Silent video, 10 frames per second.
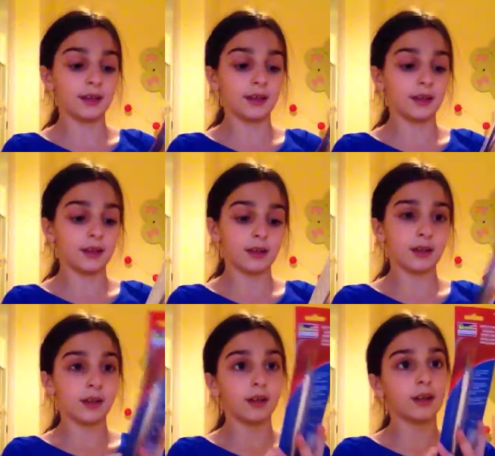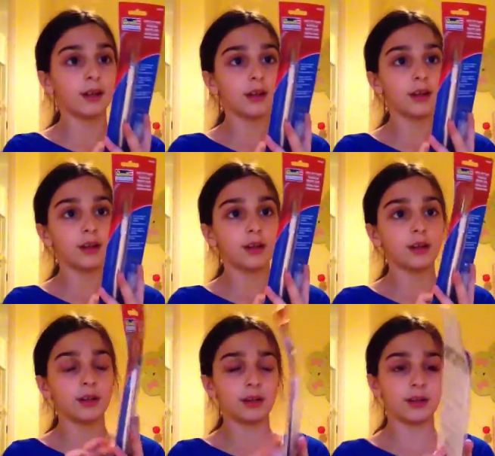
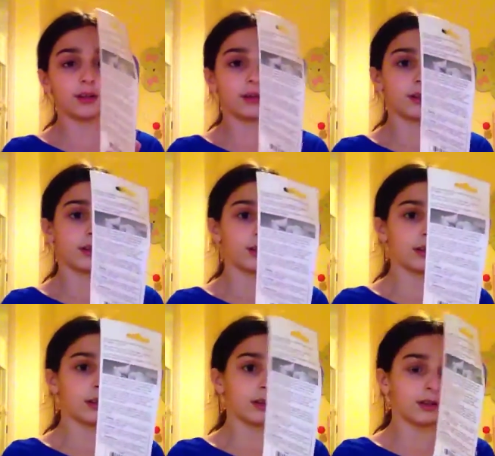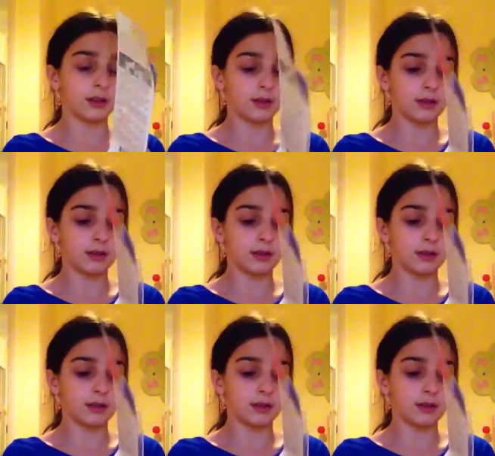(no one is talking)